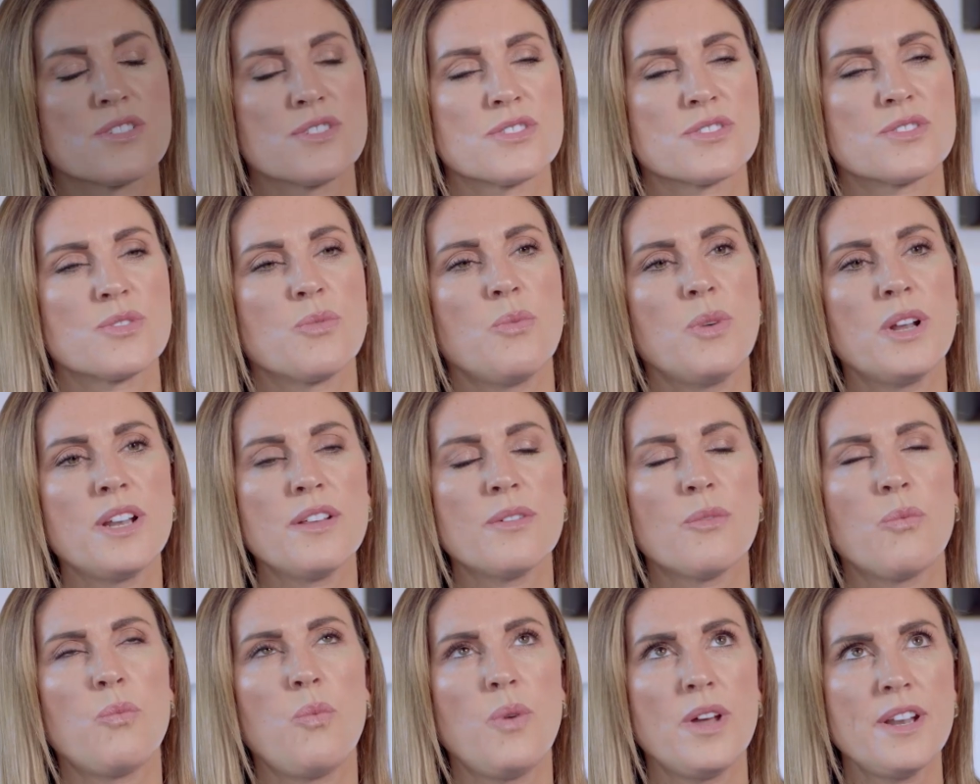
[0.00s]
So
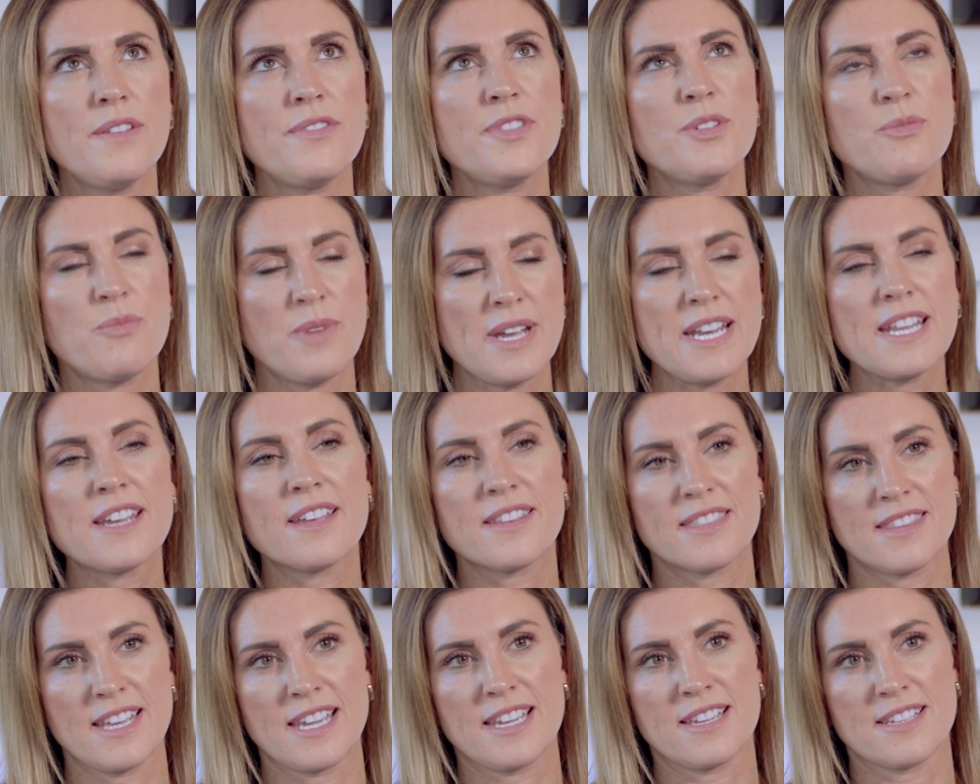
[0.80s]
one of the really
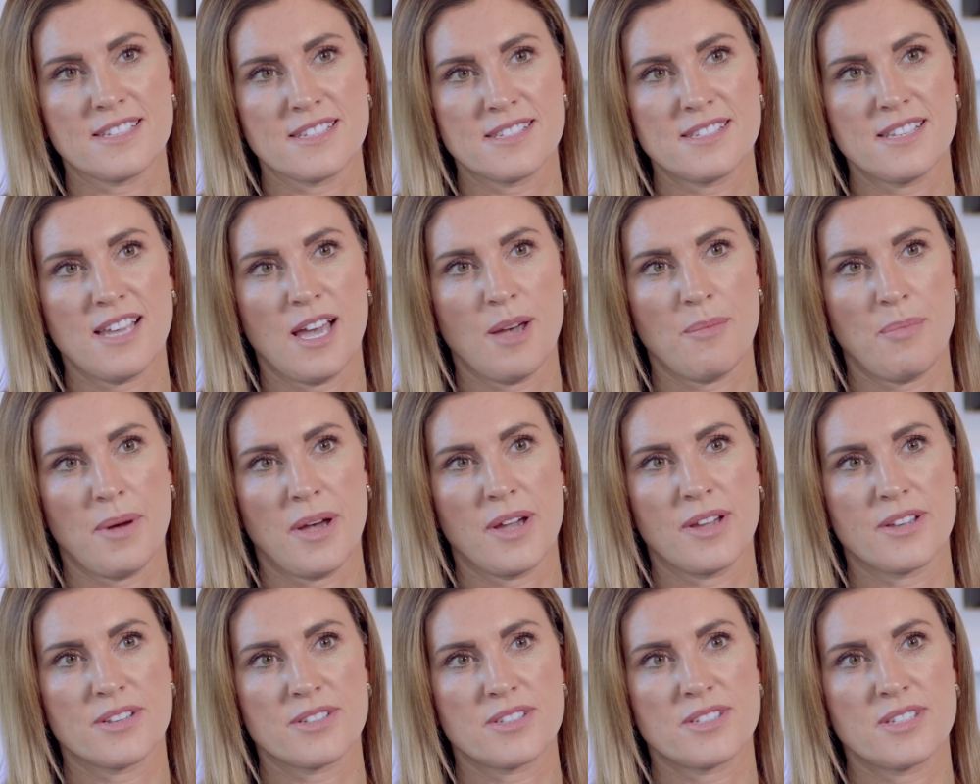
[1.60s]
good things
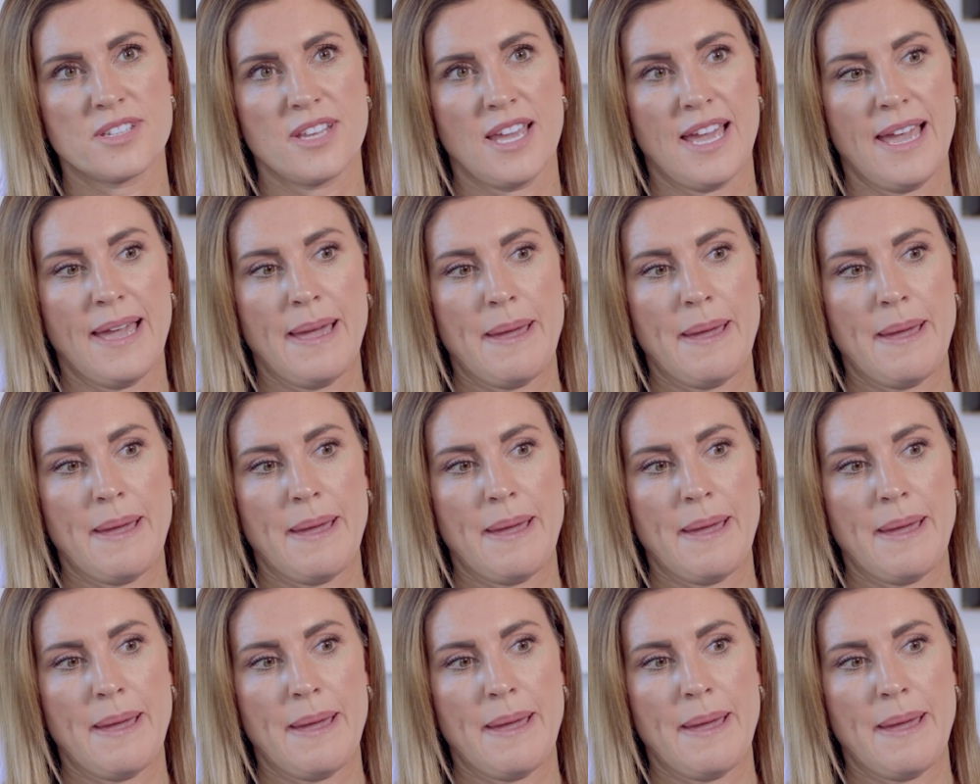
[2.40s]
about